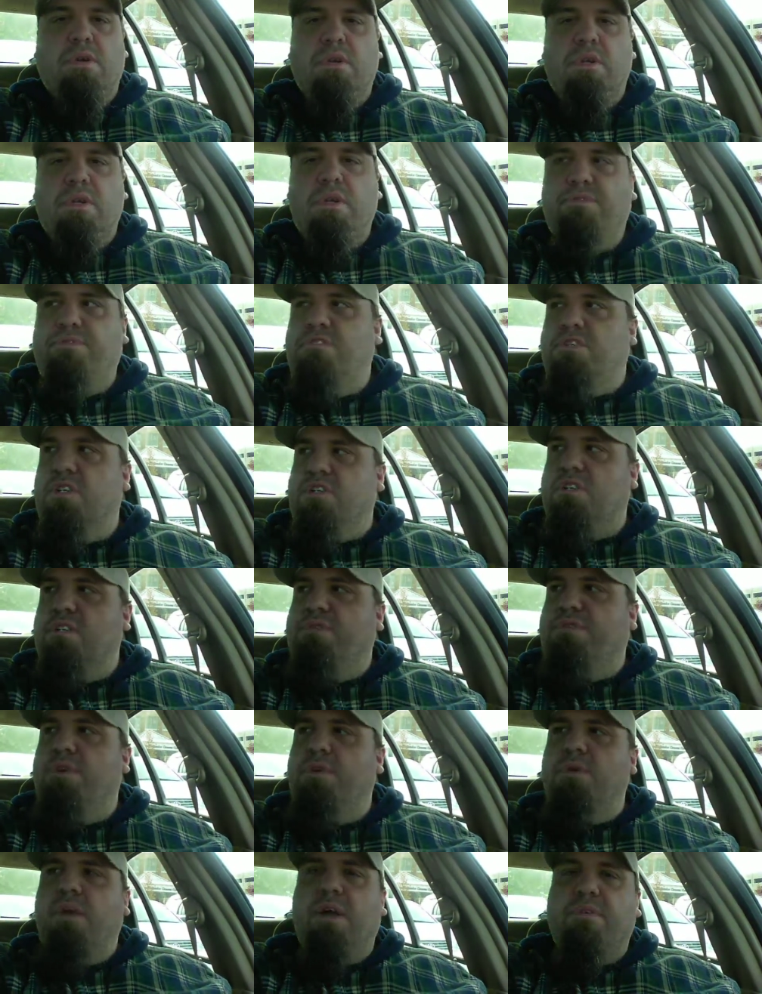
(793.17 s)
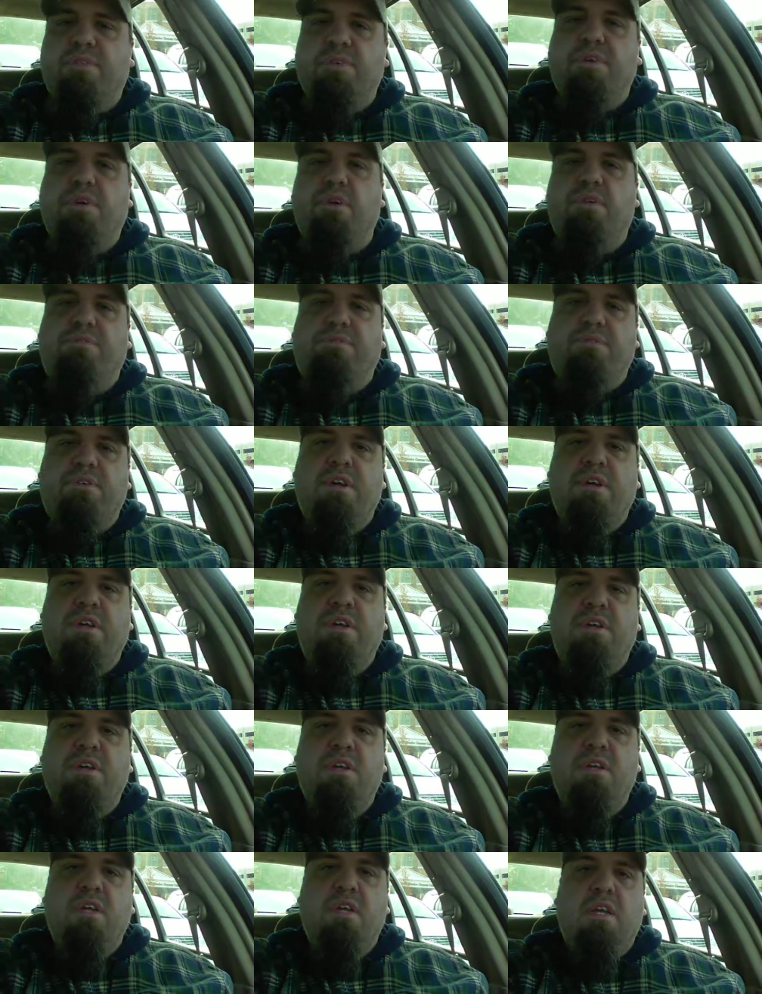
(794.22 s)
If just if you have a good friend,
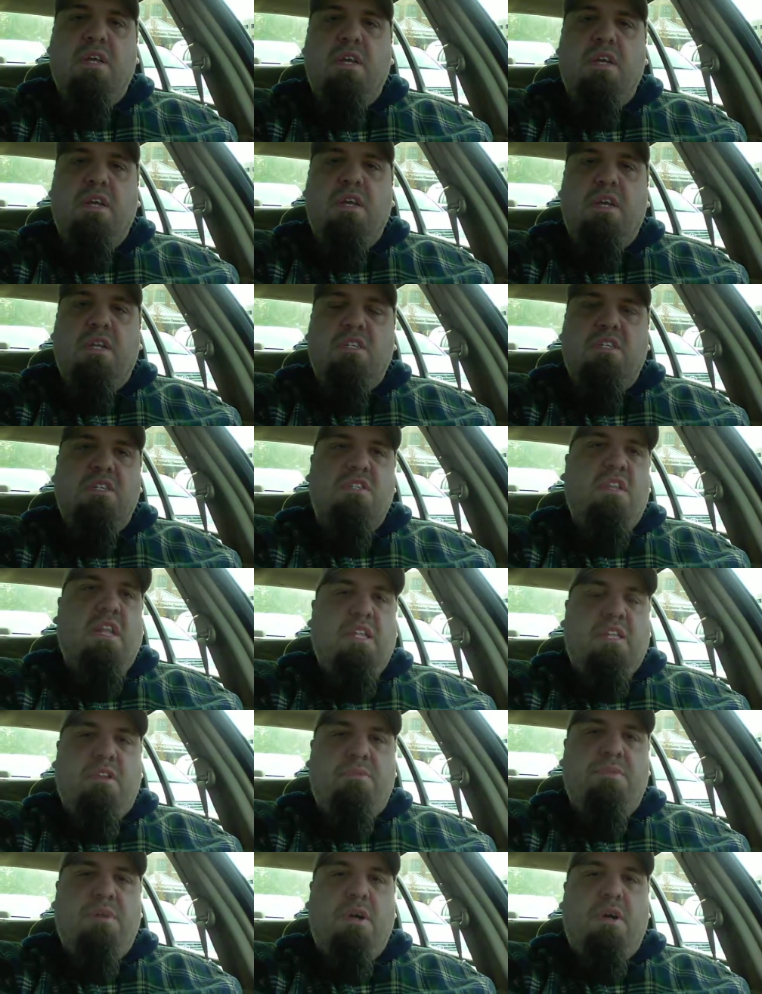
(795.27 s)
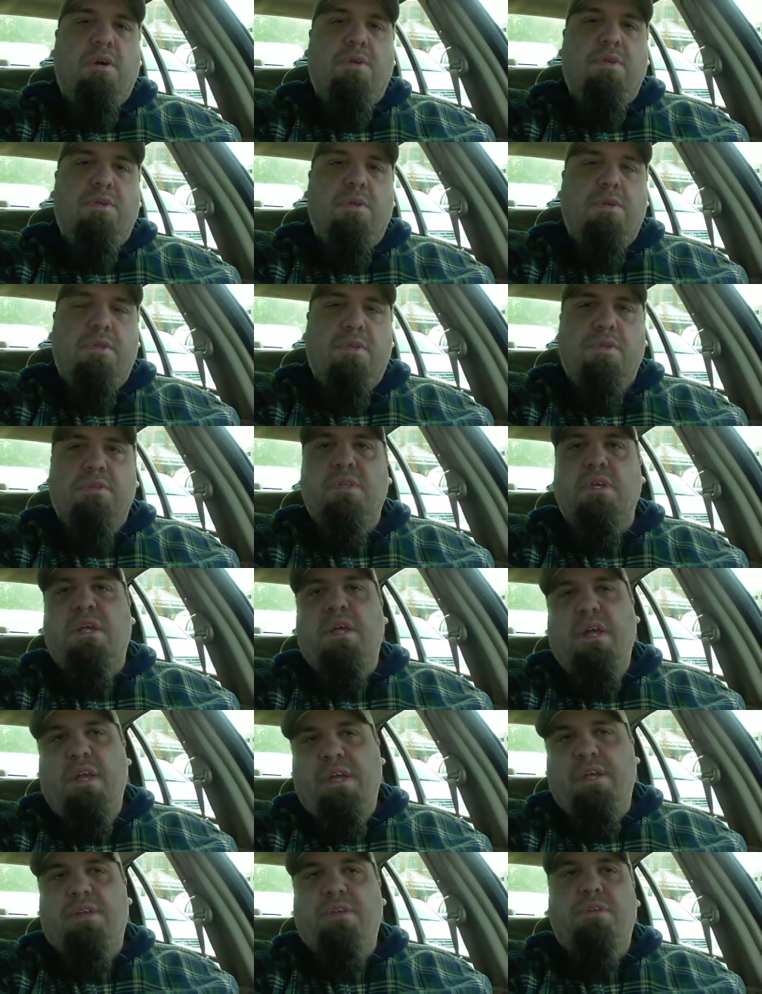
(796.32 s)
just let them know that
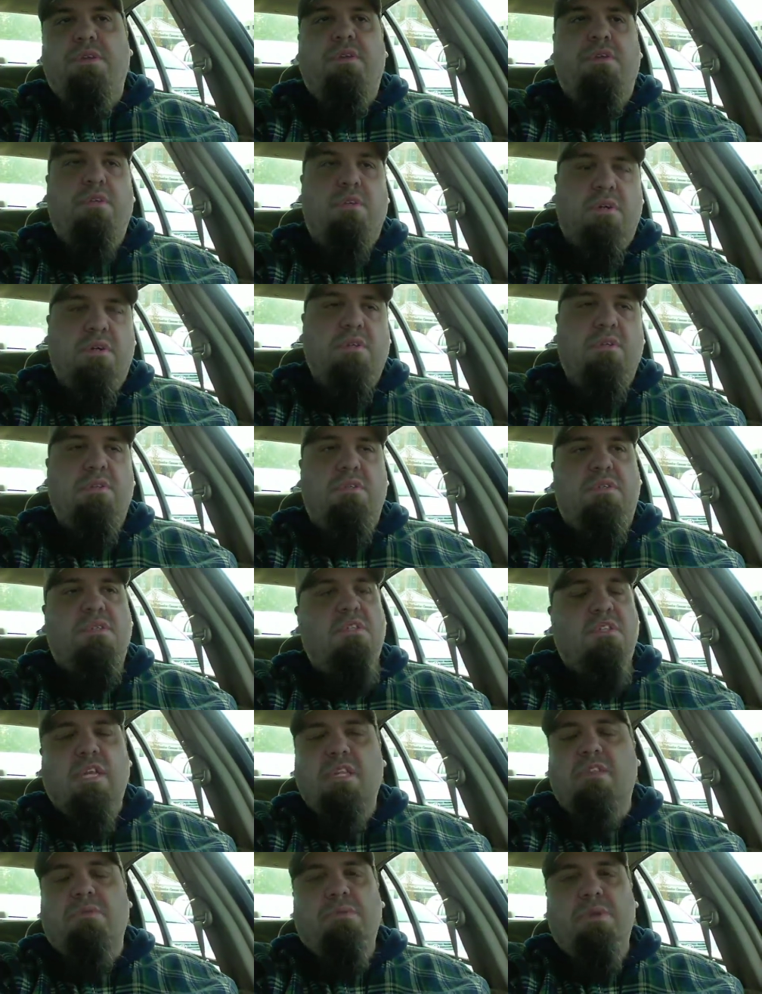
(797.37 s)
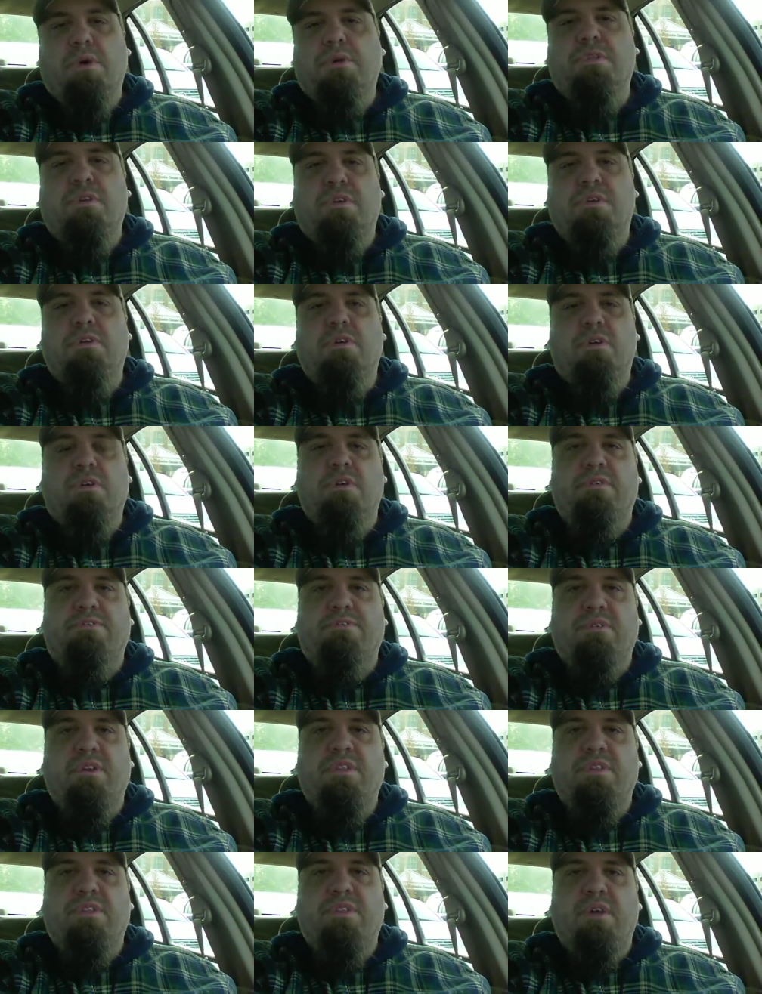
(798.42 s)
hey, you're just let them know that you're a good
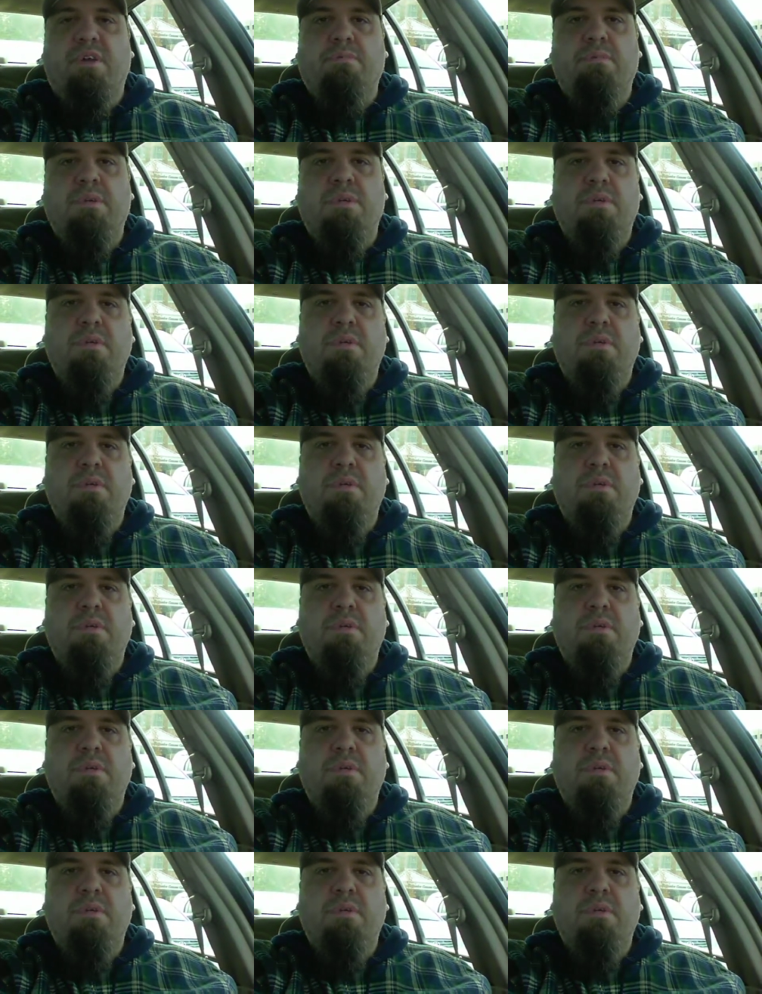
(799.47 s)
friend to them.